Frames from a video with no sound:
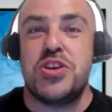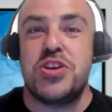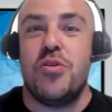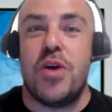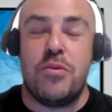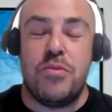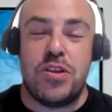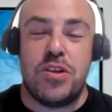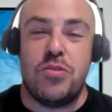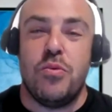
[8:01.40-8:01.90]

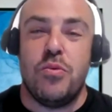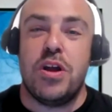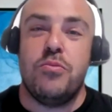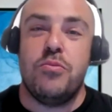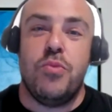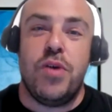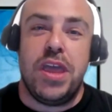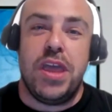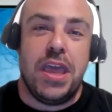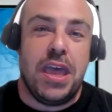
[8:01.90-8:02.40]
going with what
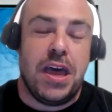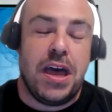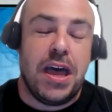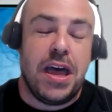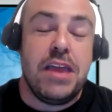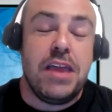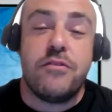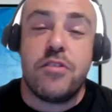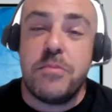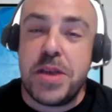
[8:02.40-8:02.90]
we uh,
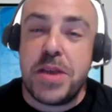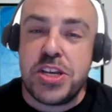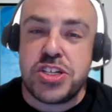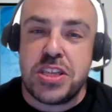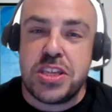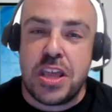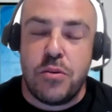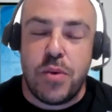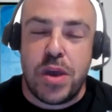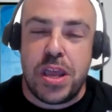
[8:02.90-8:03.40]
information
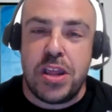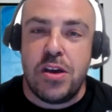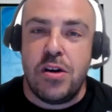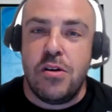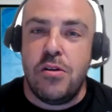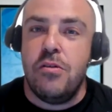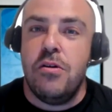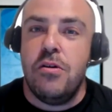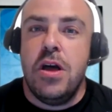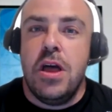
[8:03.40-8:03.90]
that we
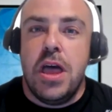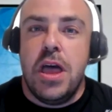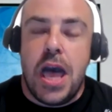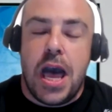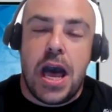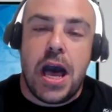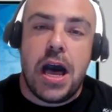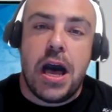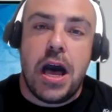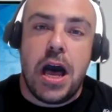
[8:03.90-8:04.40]
know
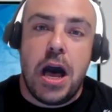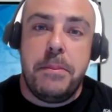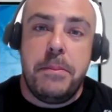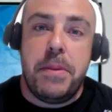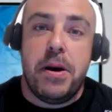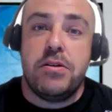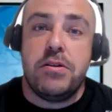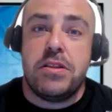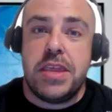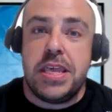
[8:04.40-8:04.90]
uh,
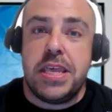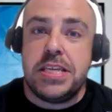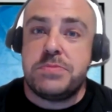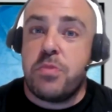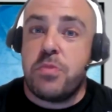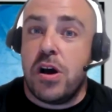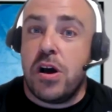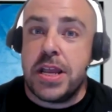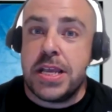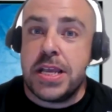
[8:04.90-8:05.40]
about these
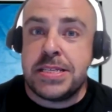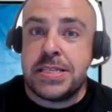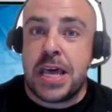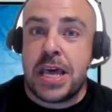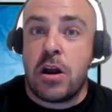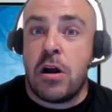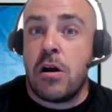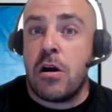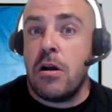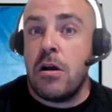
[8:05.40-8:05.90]
products that
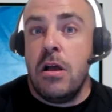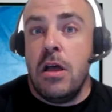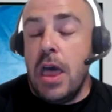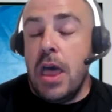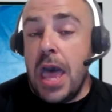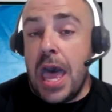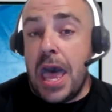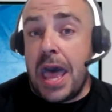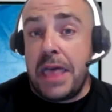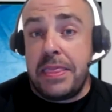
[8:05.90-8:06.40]
are
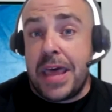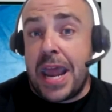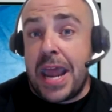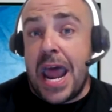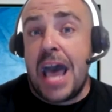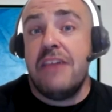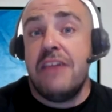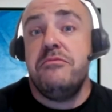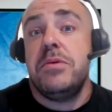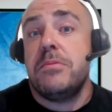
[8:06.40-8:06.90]
that
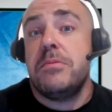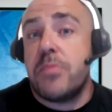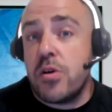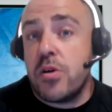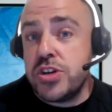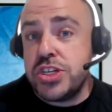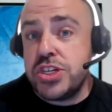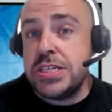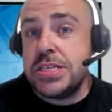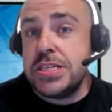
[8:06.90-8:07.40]
have been
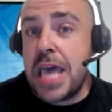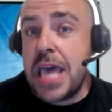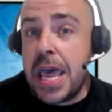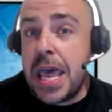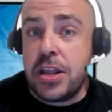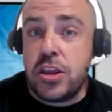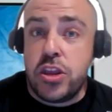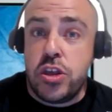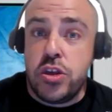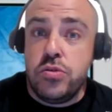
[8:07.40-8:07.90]
purchased
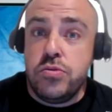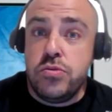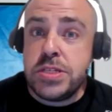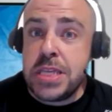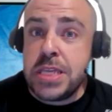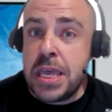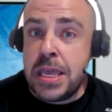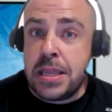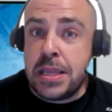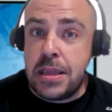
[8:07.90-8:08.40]
and used
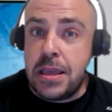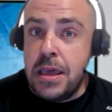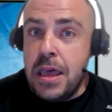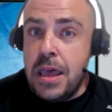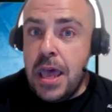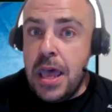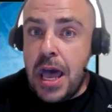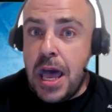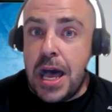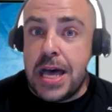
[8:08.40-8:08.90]
used in
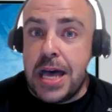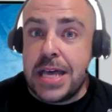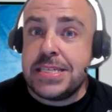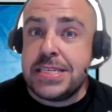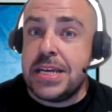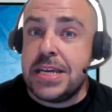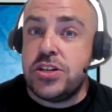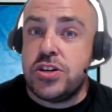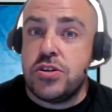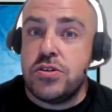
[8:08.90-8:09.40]
uh,
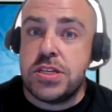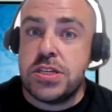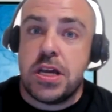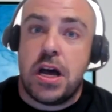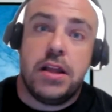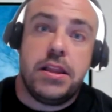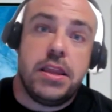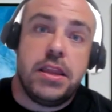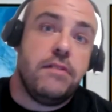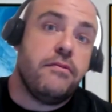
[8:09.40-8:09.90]
centers
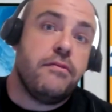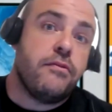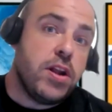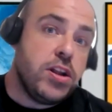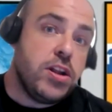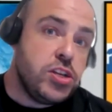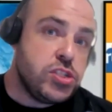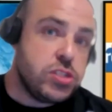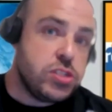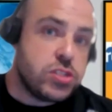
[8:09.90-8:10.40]
on the
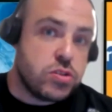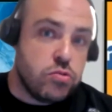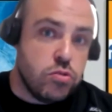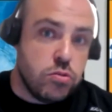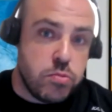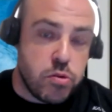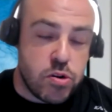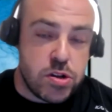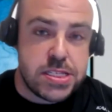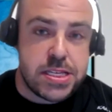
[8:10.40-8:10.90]
French school
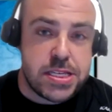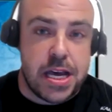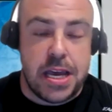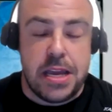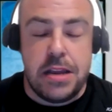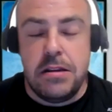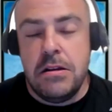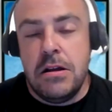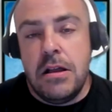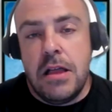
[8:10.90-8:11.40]
board side.
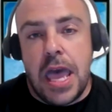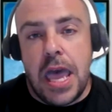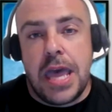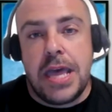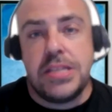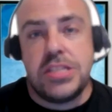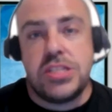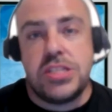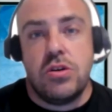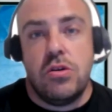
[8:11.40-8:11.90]

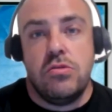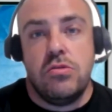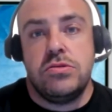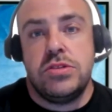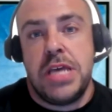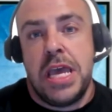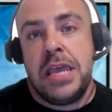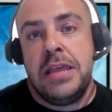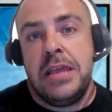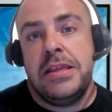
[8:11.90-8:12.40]
And so
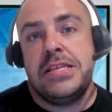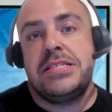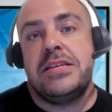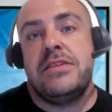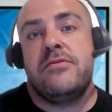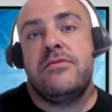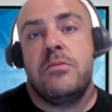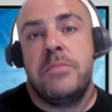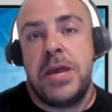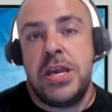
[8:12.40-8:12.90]
taking this
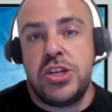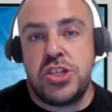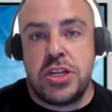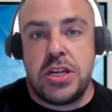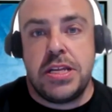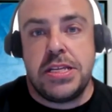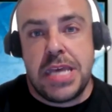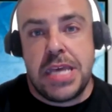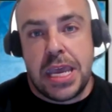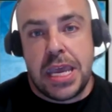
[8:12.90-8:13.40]
information
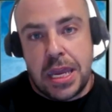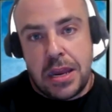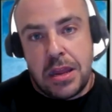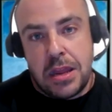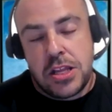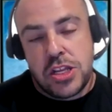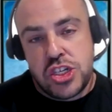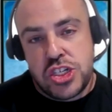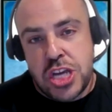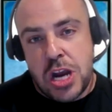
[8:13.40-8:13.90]
and taking it
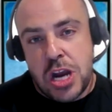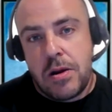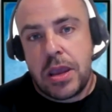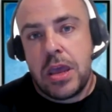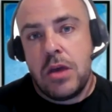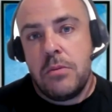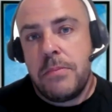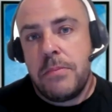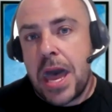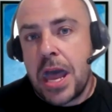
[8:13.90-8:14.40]
and sharing
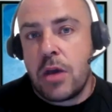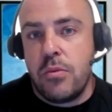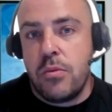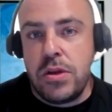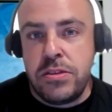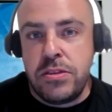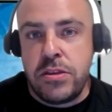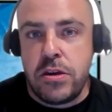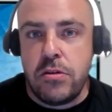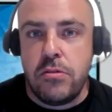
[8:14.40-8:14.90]
it back
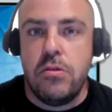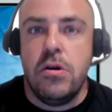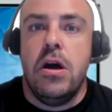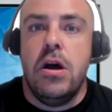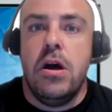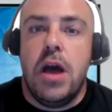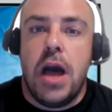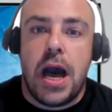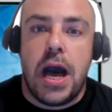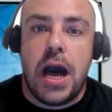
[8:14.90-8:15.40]
with you,
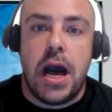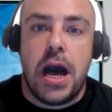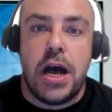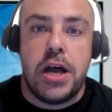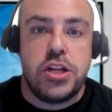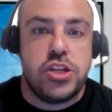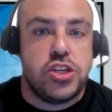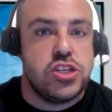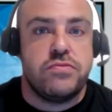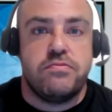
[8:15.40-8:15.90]
uh,
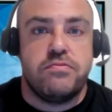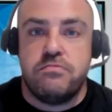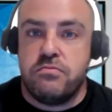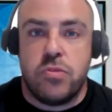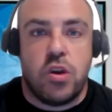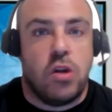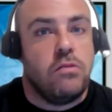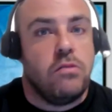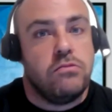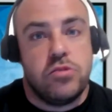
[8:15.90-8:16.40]
just, you
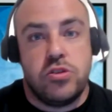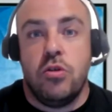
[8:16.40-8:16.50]
know,